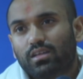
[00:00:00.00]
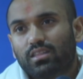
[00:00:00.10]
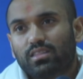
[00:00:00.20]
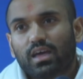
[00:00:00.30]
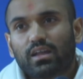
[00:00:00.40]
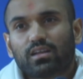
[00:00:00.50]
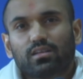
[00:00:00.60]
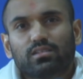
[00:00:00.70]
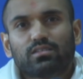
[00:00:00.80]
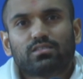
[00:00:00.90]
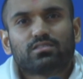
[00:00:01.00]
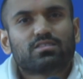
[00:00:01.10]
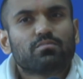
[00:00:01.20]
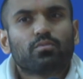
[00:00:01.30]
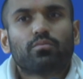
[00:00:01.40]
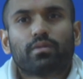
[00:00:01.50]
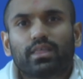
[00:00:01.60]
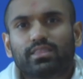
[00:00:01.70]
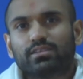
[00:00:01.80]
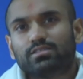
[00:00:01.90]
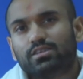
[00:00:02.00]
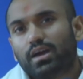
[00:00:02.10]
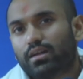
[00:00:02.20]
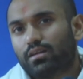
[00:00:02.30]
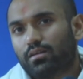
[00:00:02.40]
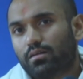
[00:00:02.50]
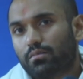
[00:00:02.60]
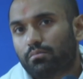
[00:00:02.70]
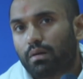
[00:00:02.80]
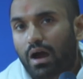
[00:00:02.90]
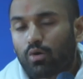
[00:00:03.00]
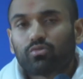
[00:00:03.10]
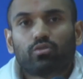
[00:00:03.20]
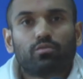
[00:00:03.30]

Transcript: that simple methods yet powerful